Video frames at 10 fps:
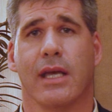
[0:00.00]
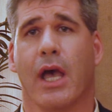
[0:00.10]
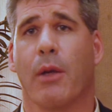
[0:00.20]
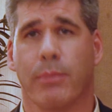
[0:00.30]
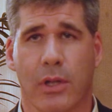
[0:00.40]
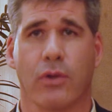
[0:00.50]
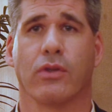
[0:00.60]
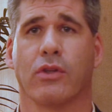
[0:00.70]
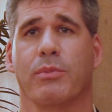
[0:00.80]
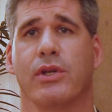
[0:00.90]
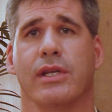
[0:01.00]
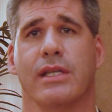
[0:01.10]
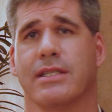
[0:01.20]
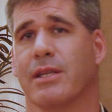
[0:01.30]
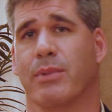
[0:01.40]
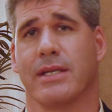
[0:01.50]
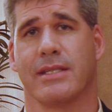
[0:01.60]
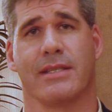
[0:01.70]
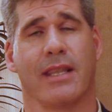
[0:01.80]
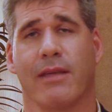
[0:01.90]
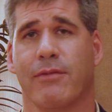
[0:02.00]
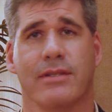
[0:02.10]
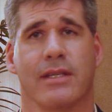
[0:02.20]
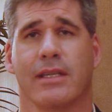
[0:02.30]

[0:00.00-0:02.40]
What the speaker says: help local communities in the places that they visit.